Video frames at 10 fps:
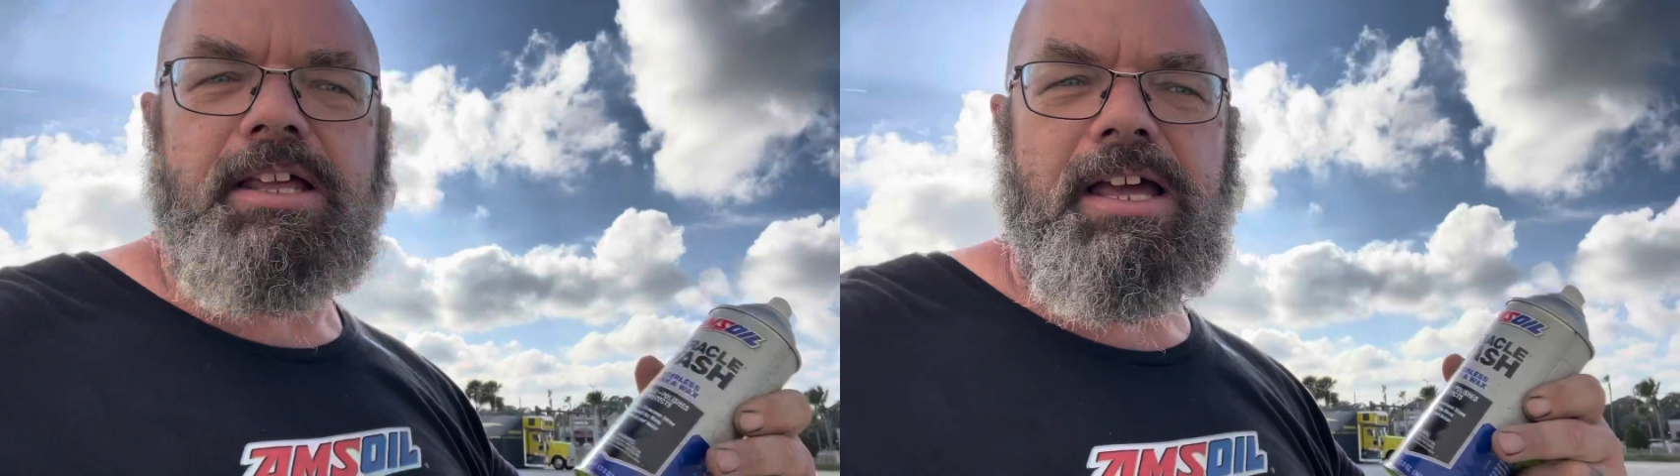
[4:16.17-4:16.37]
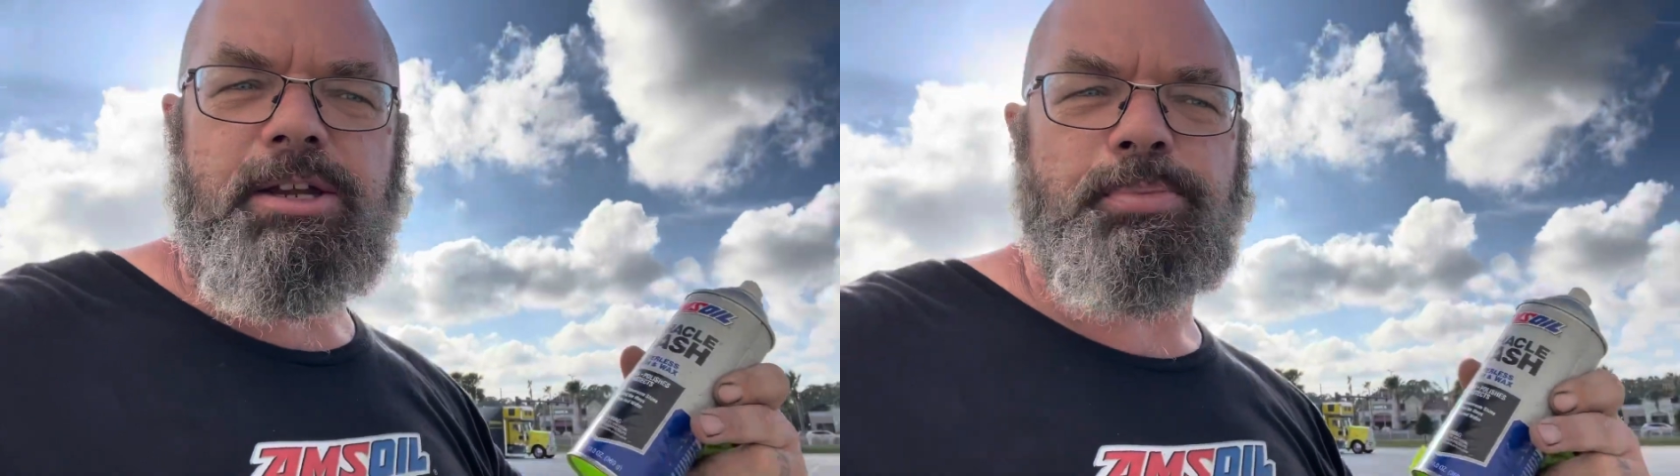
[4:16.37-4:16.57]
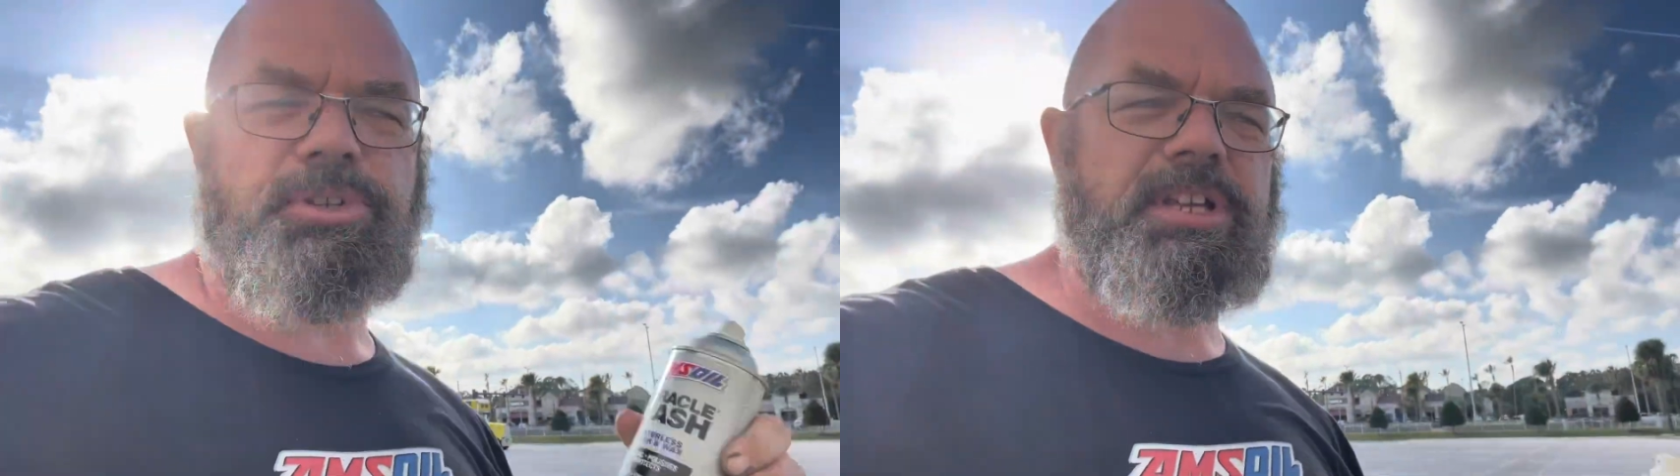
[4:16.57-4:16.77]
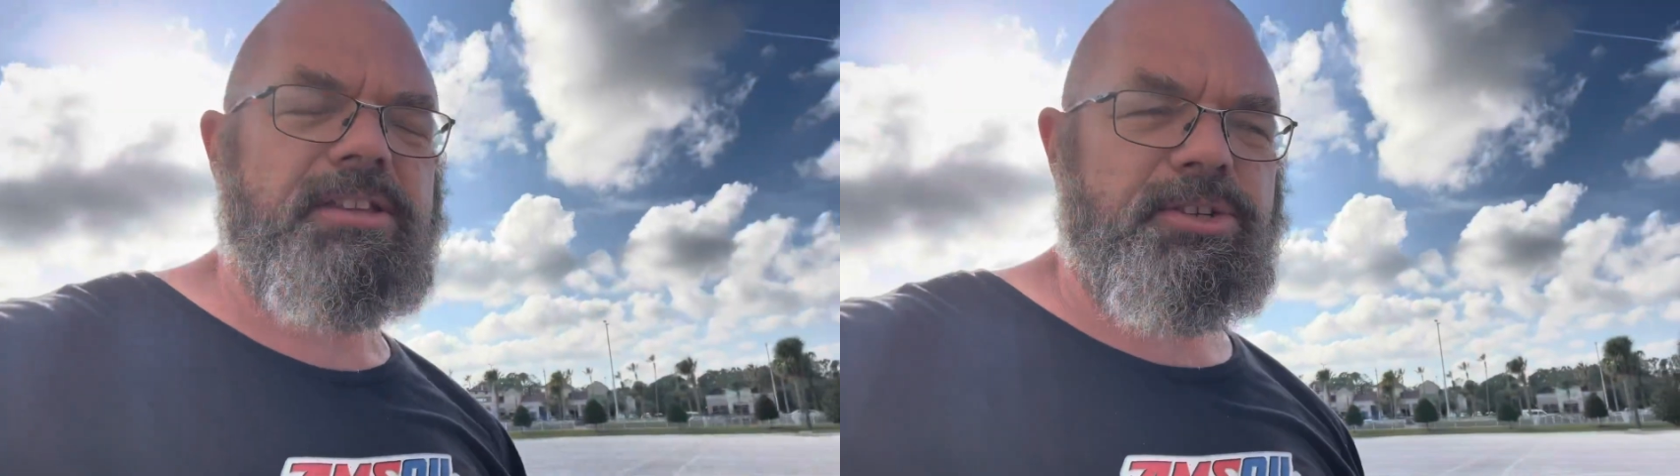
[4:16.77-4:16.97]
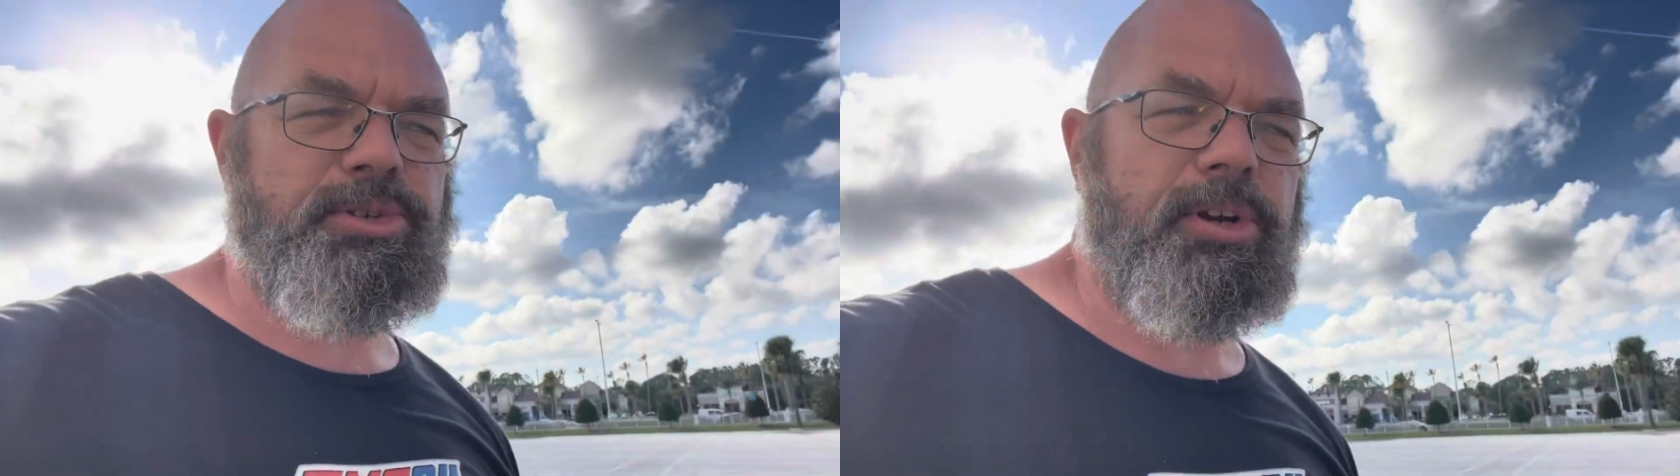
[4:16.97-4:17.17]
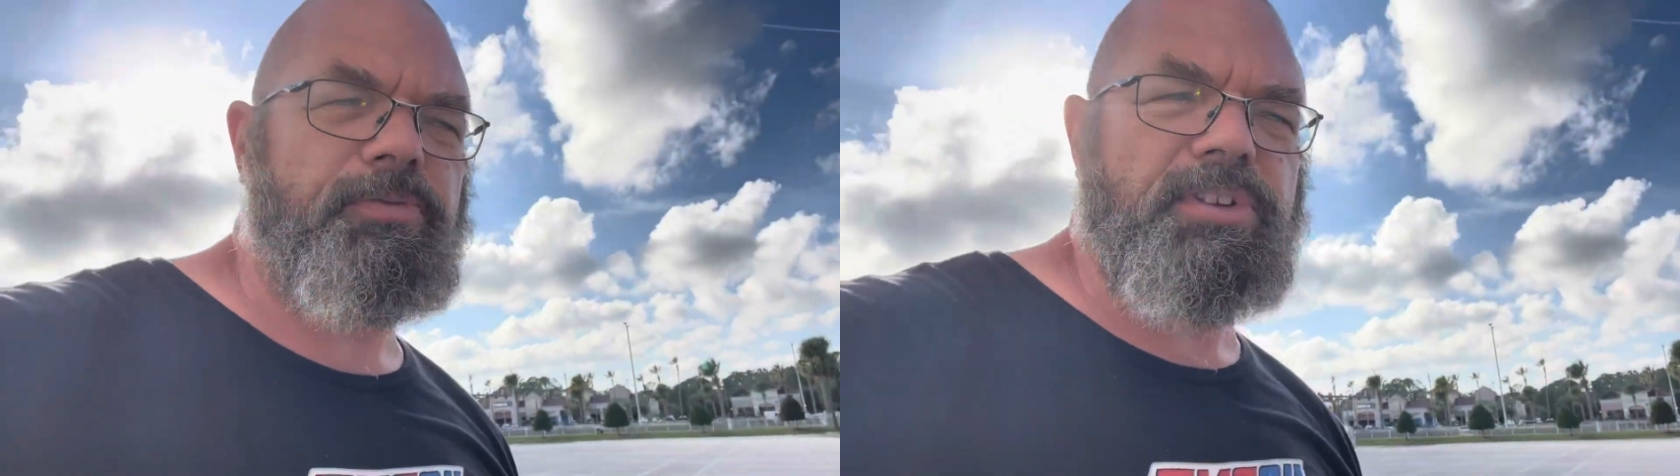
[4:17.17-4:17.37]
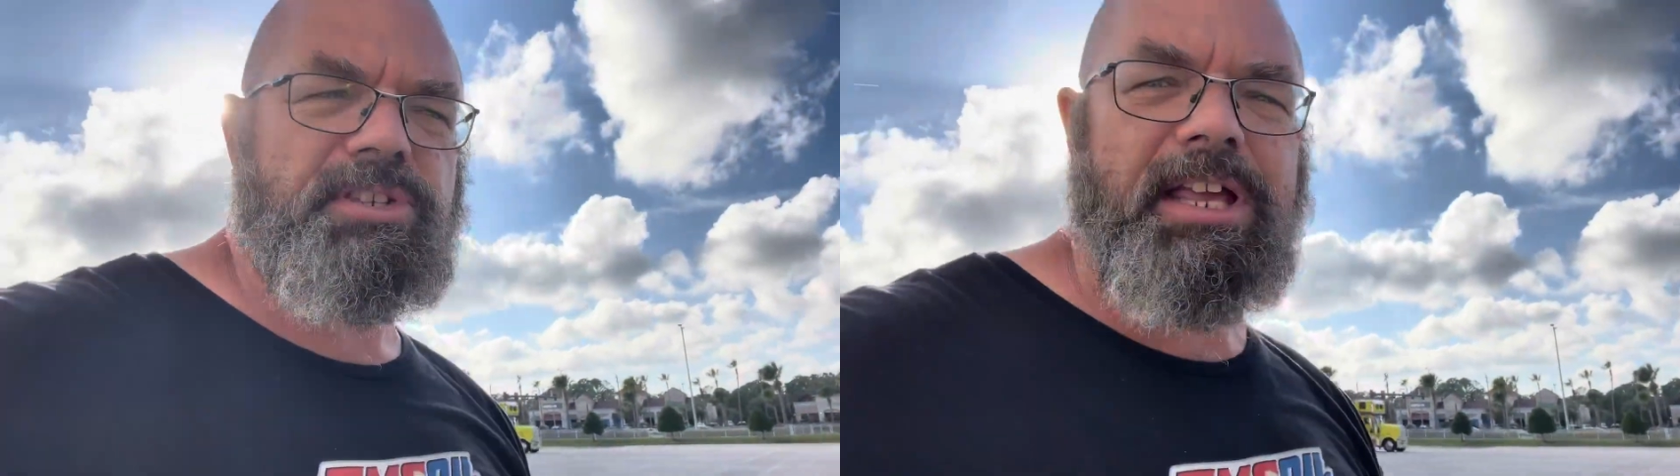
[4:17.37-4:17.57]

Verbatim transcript: kind of protect the surface